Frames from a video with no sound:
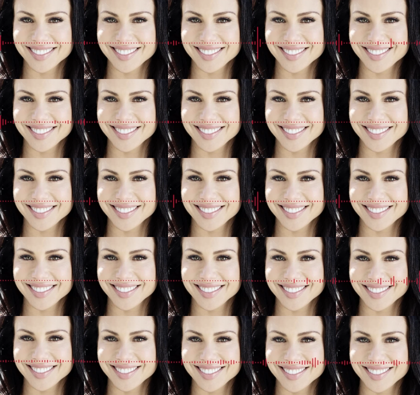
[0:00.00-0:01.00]
that there was a period
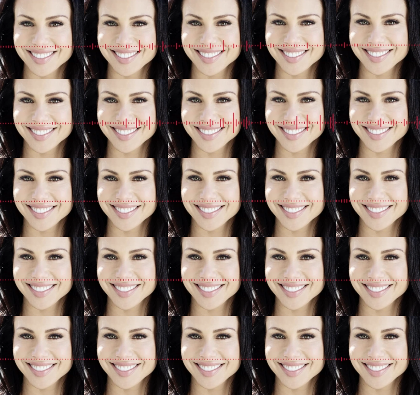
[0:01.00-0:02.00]
of time where my mindset
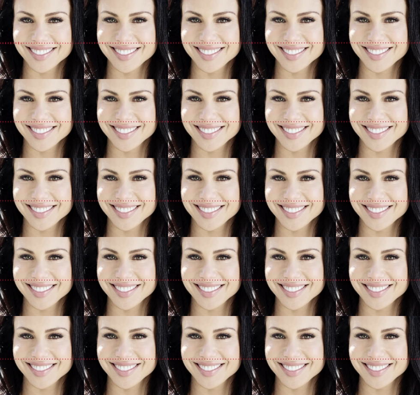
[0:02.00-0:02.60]
had to shift.